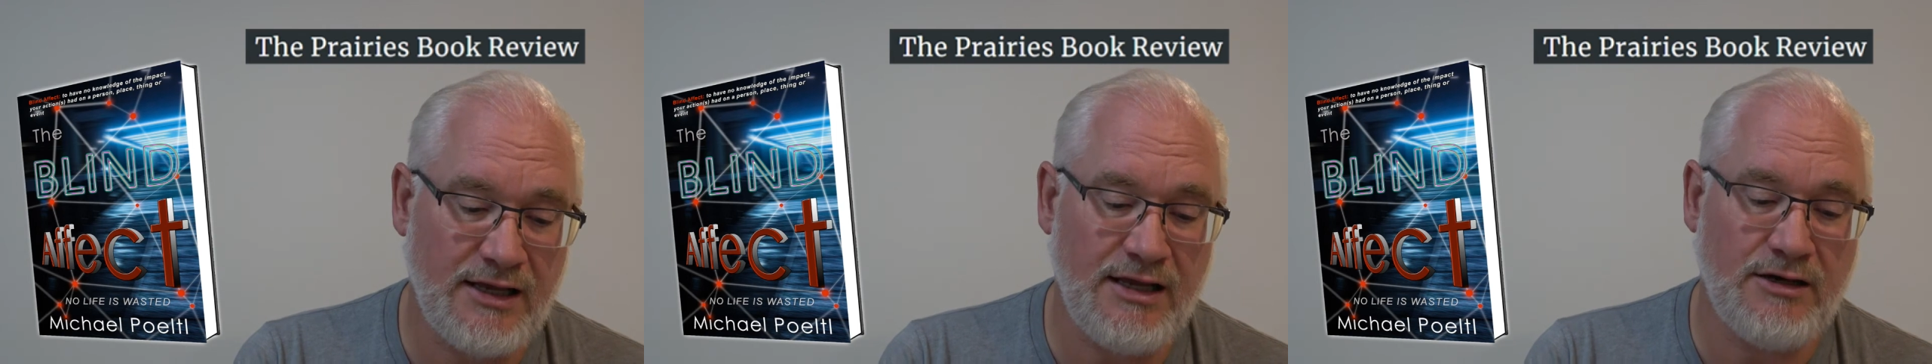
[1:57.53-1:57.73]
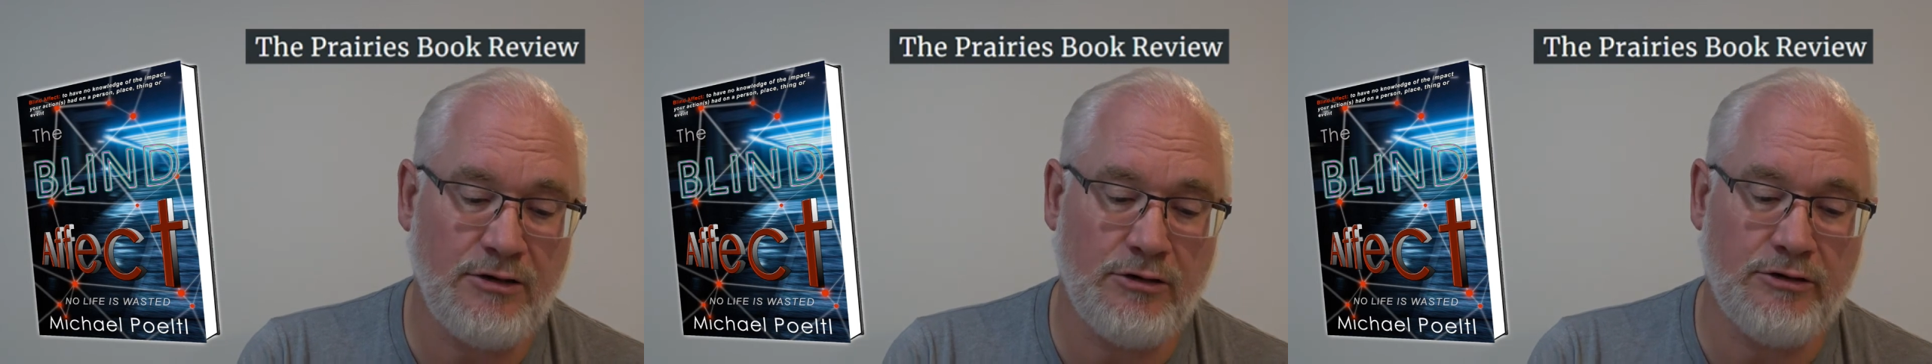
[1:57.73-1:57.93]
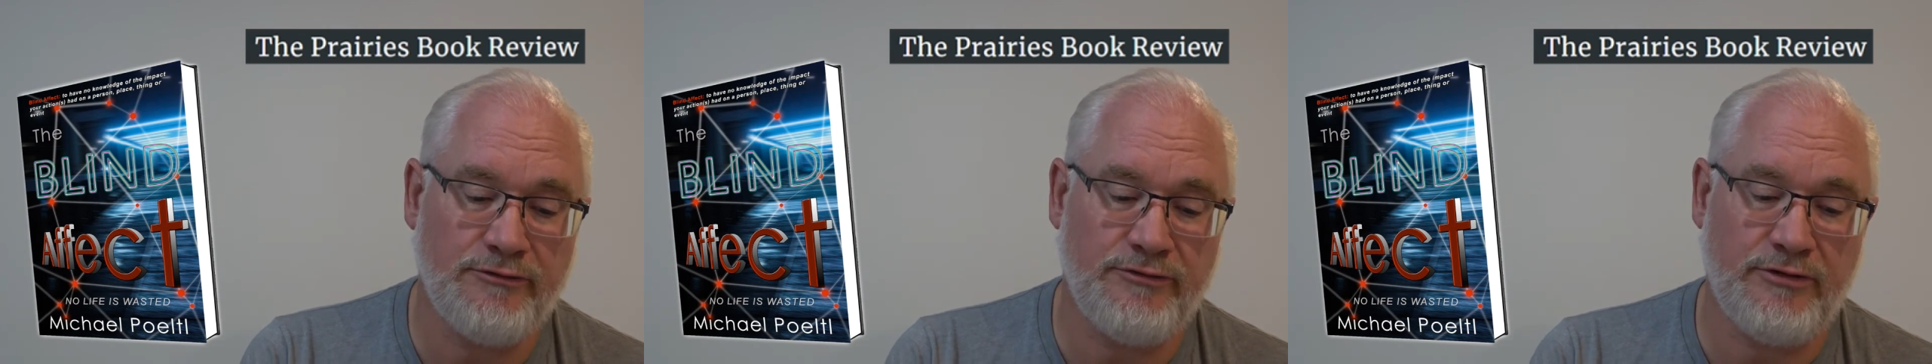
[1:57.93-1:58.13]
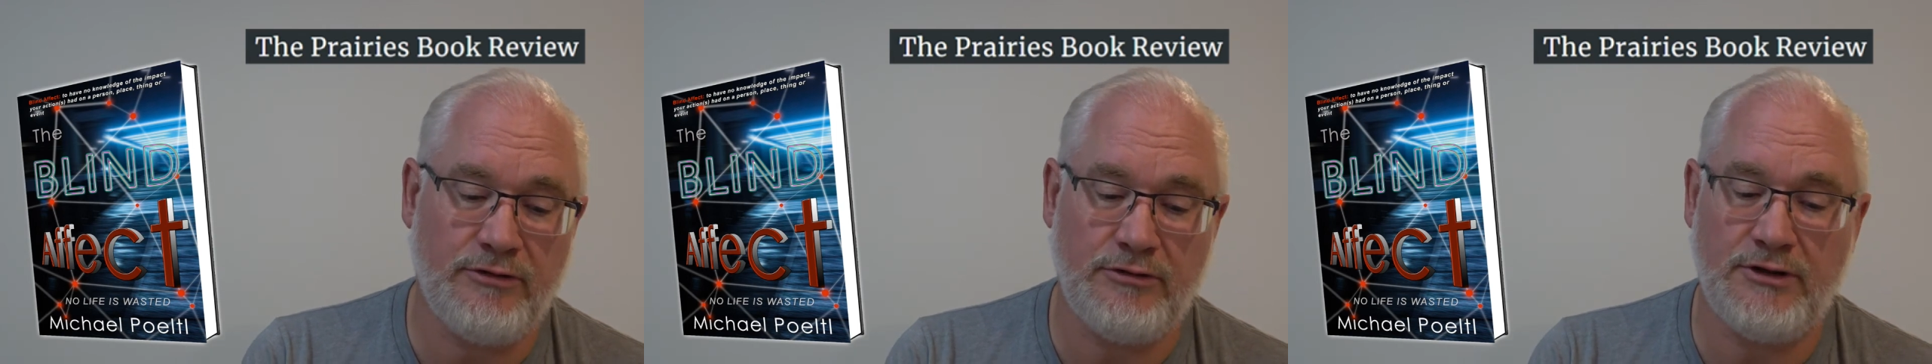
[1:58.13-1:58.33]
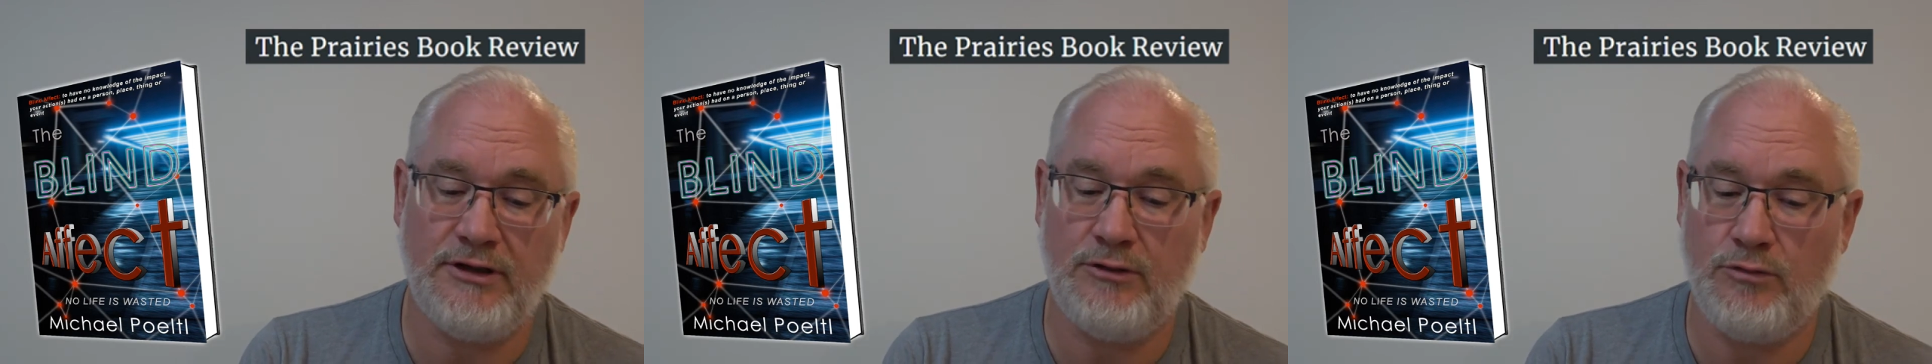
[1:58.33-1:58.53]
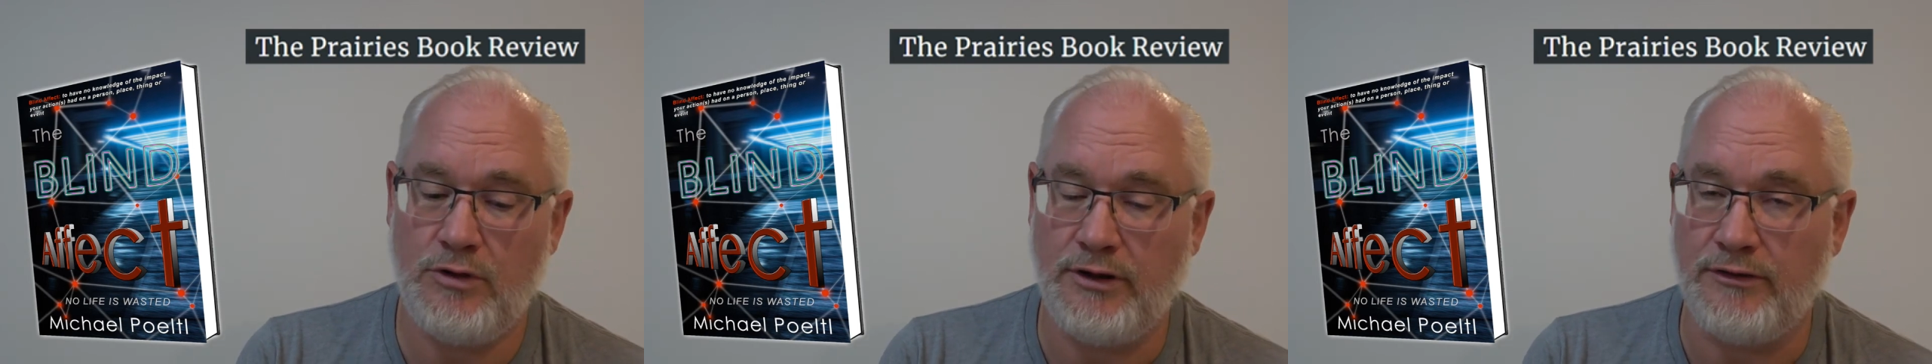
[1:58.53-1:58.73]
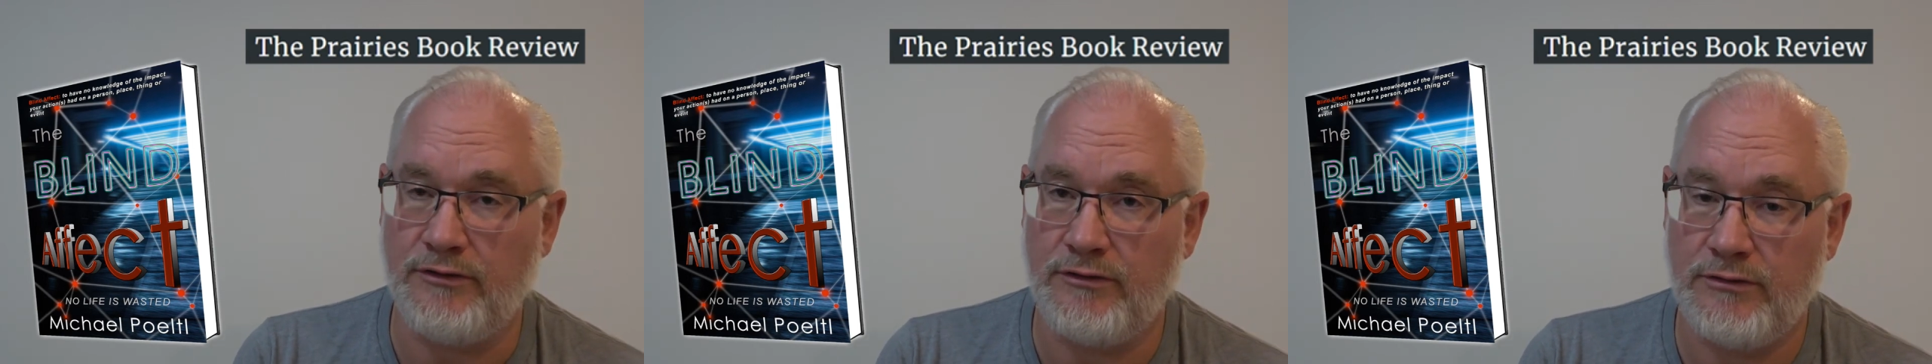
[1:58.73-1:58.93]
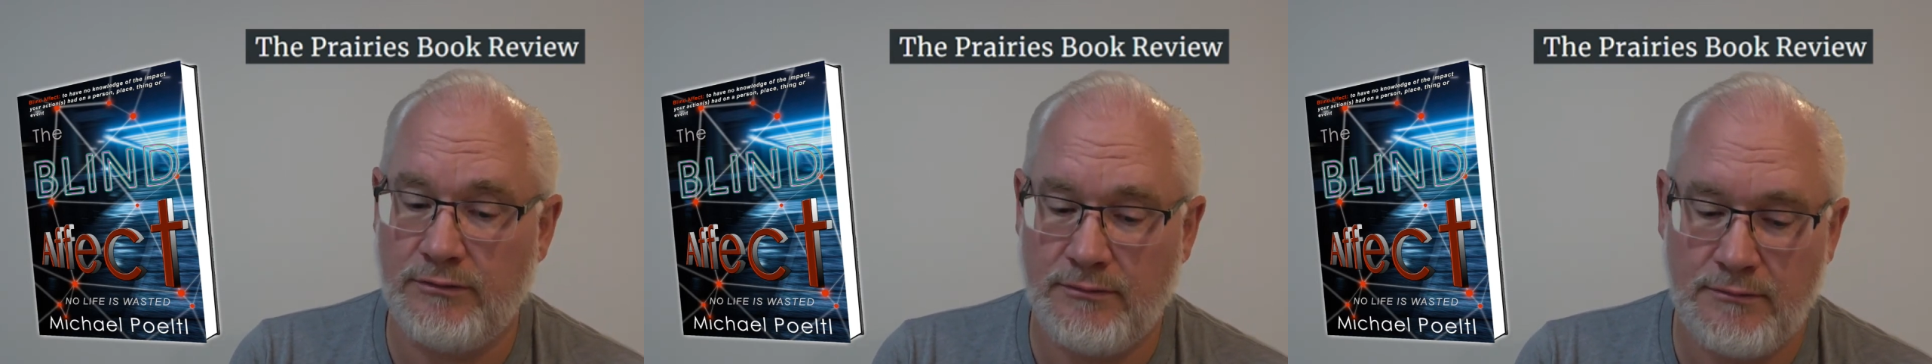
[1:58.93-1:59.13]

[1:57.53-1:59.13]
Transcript: and heartfelt at once.